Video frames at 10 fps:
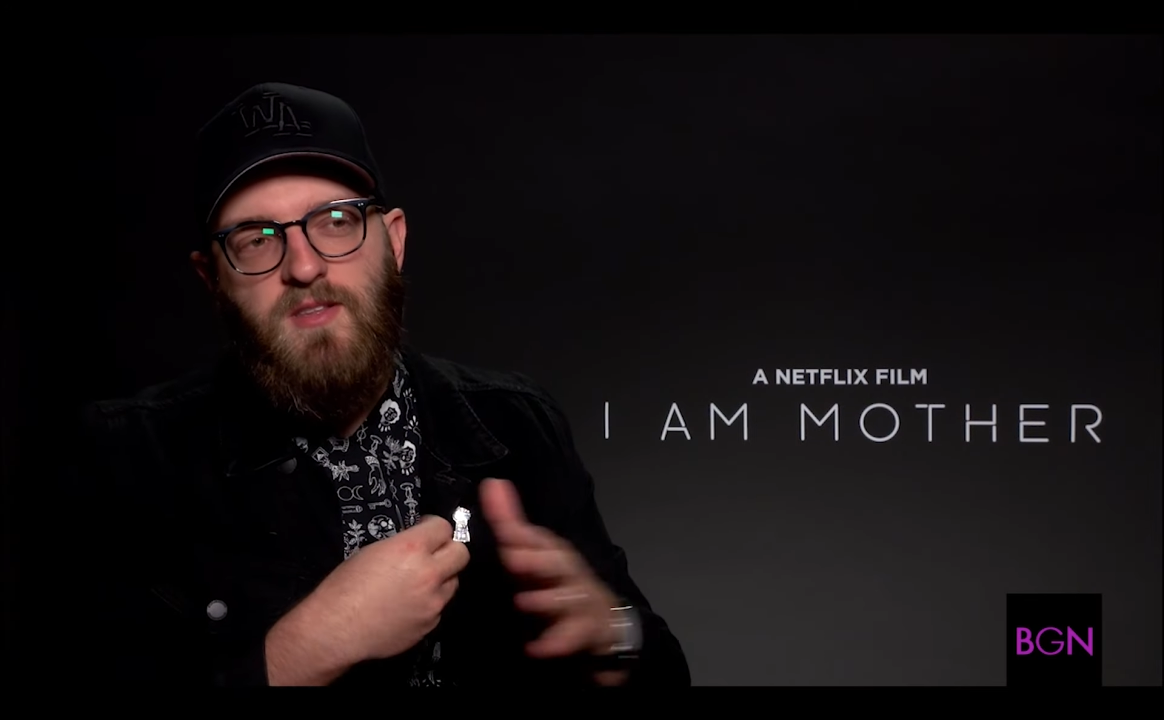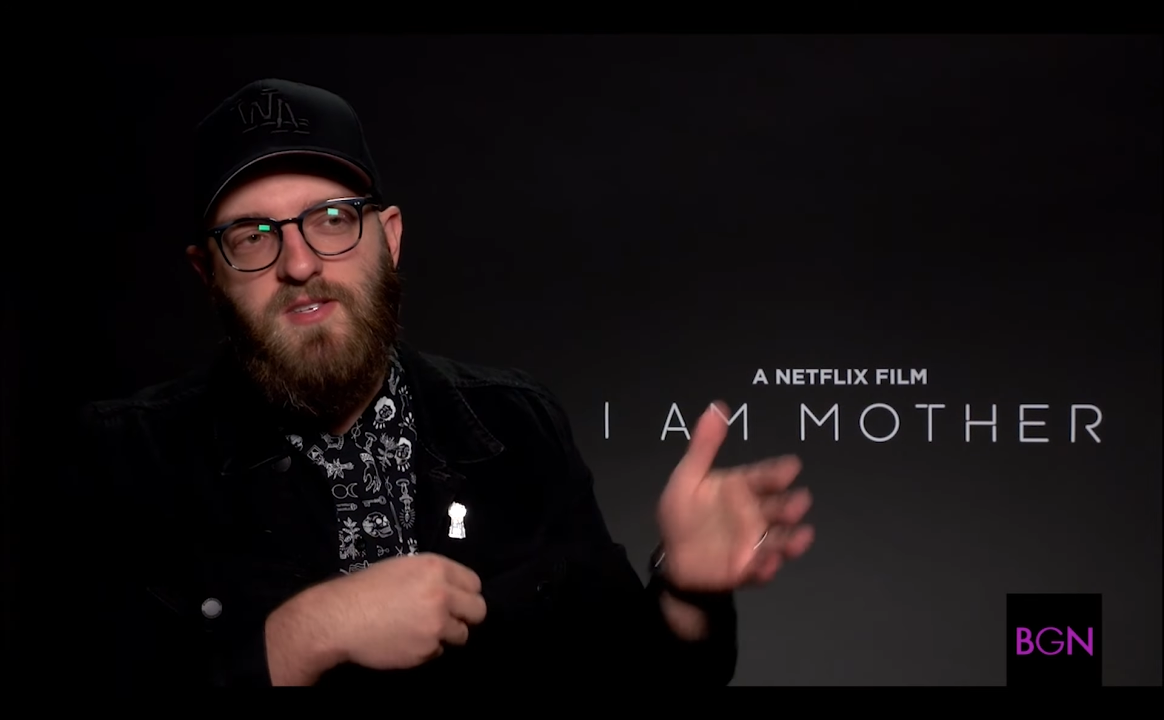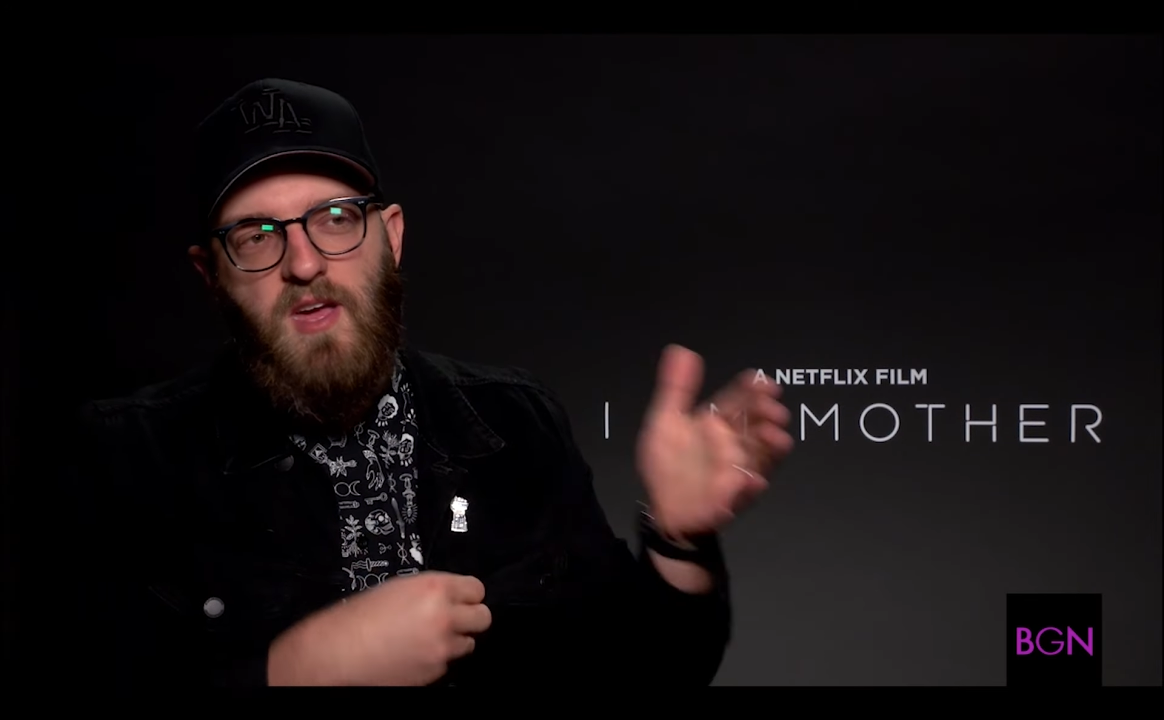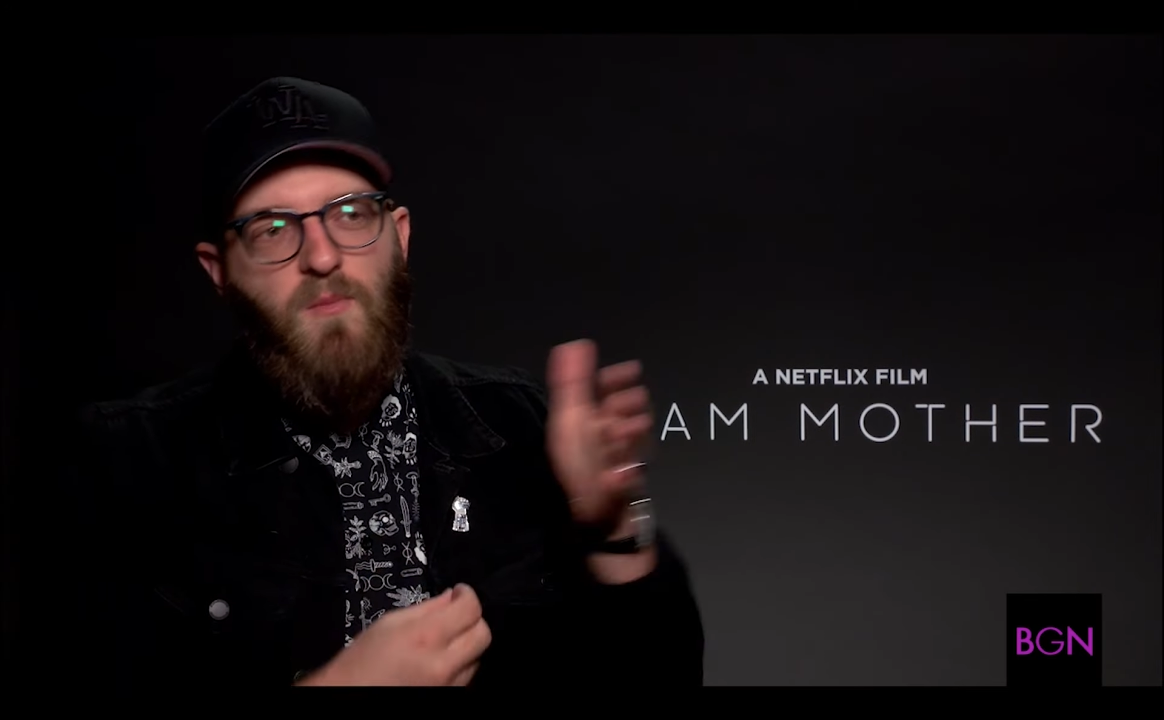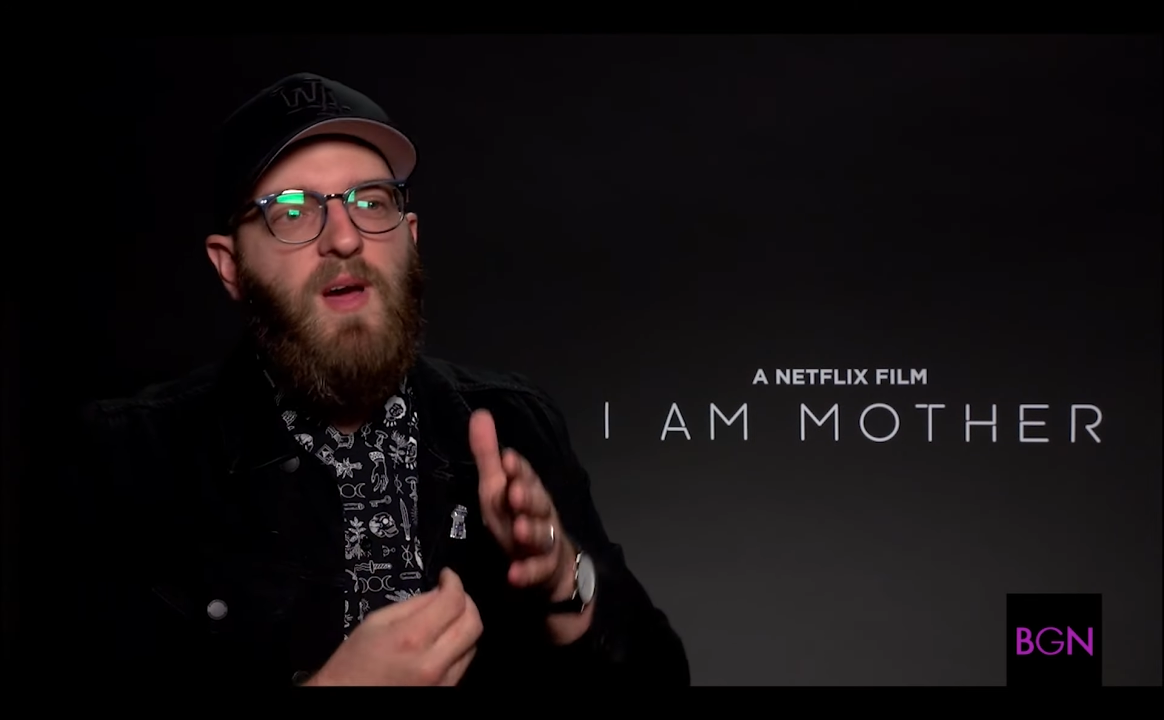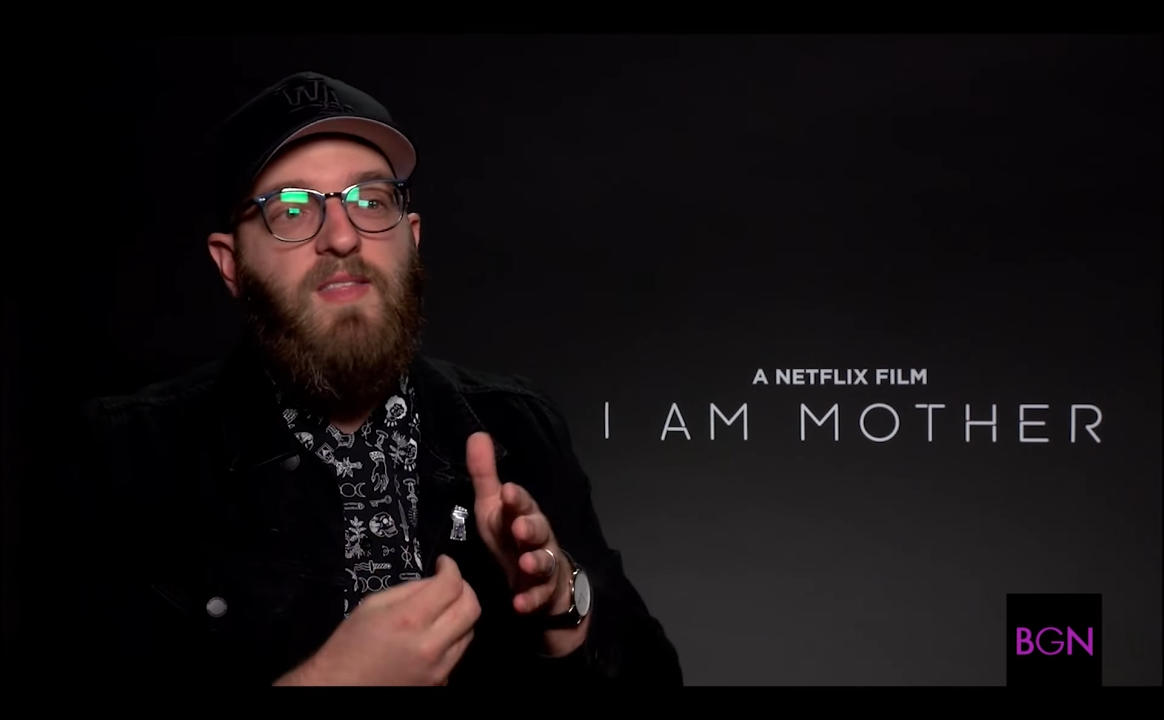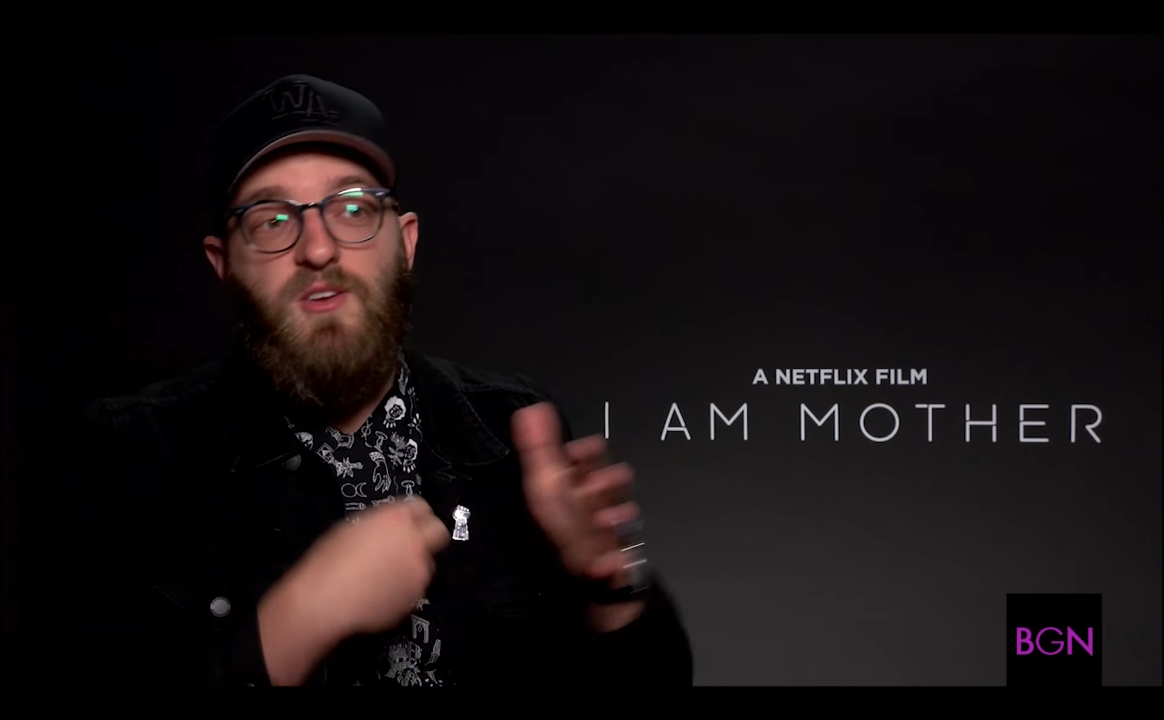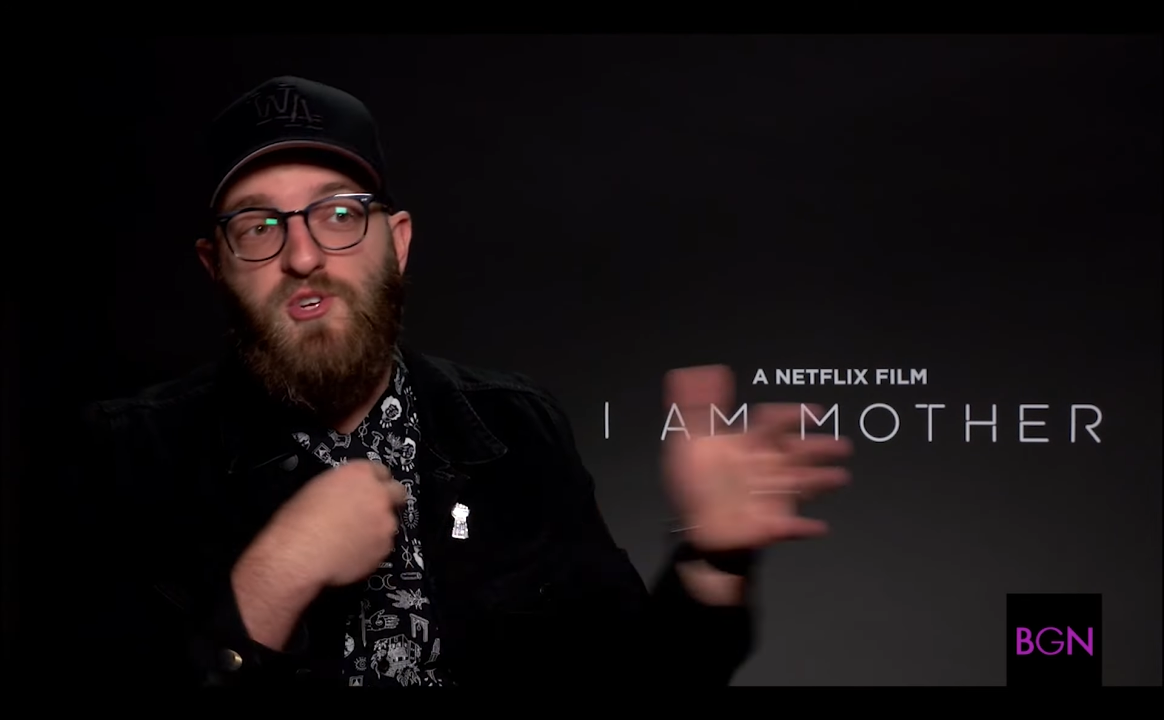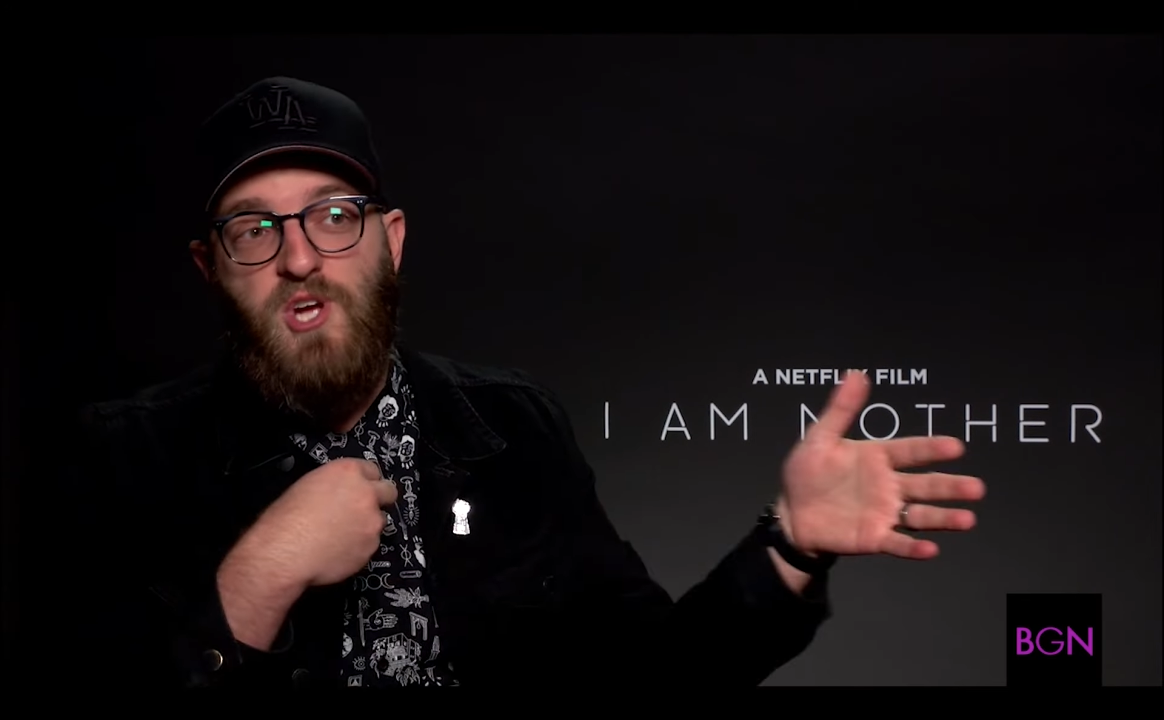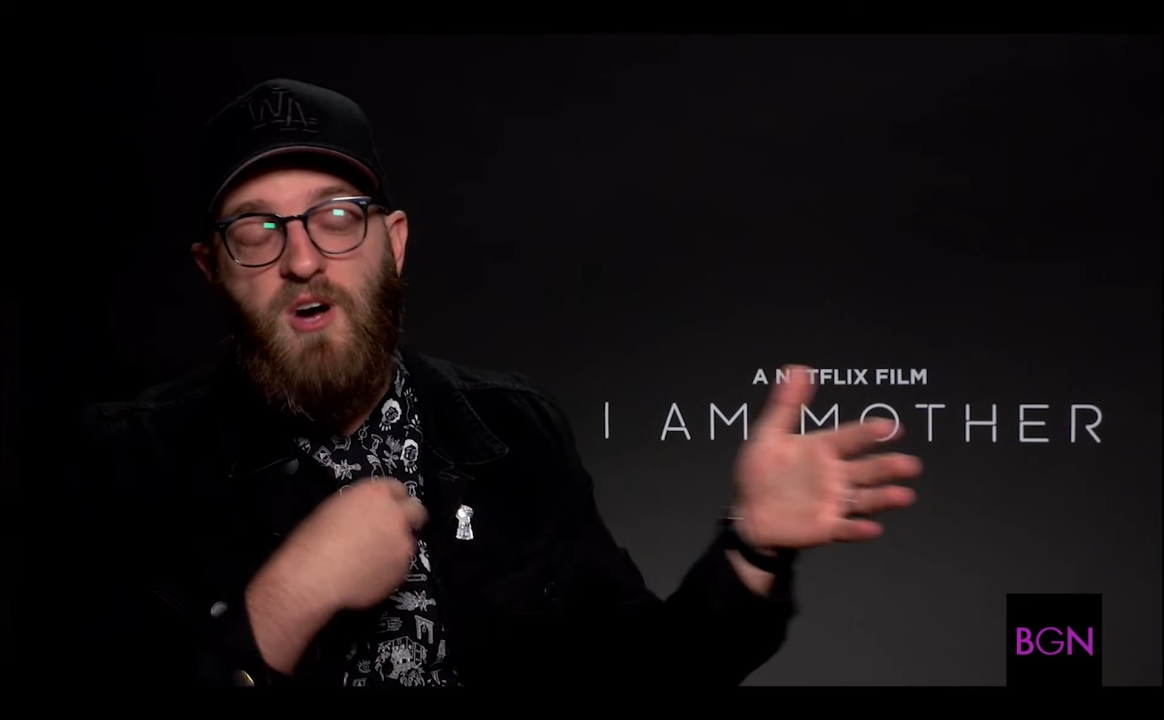the same way
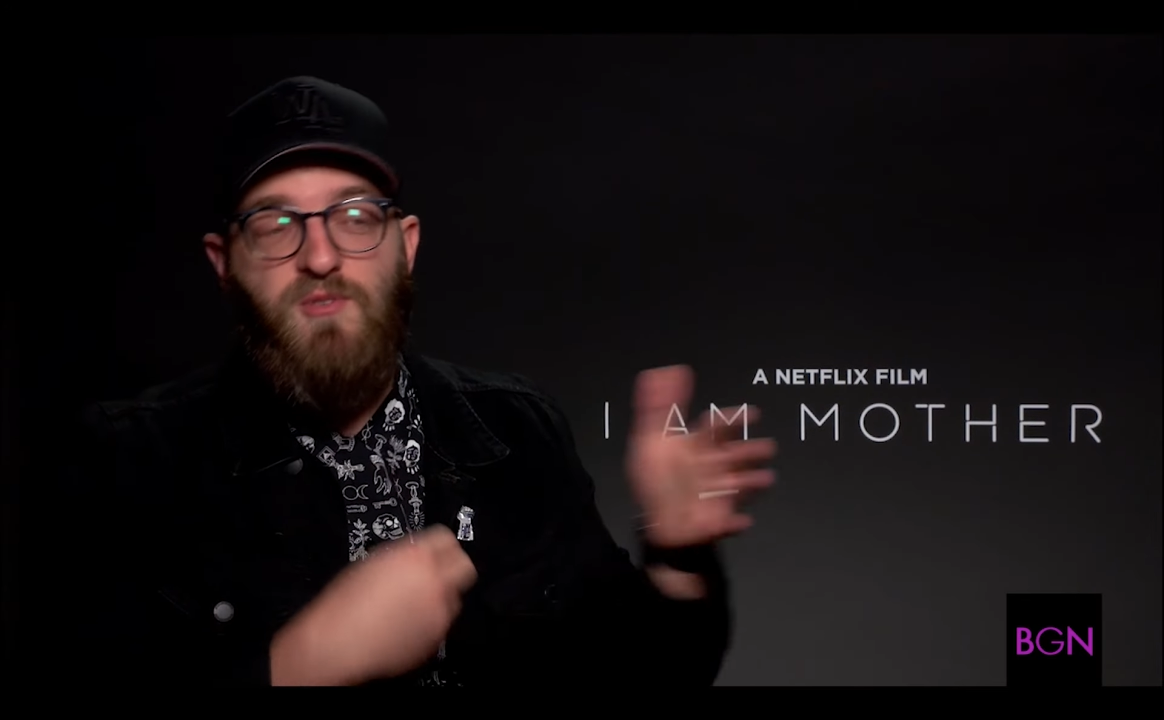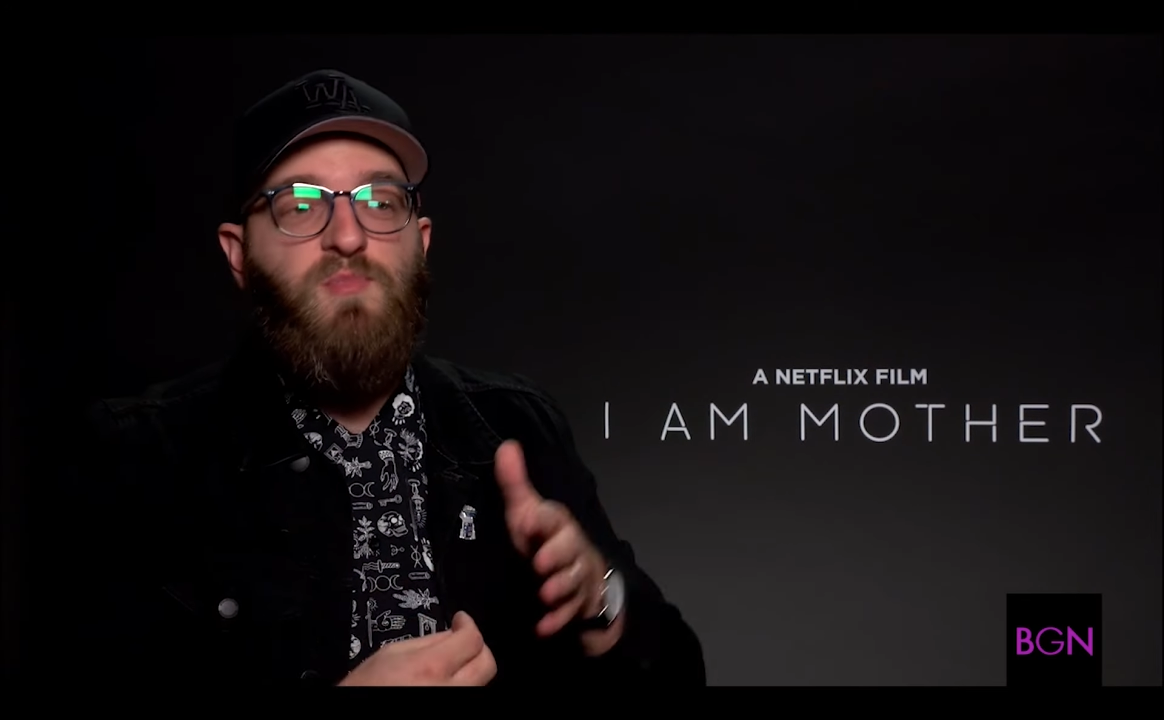that a child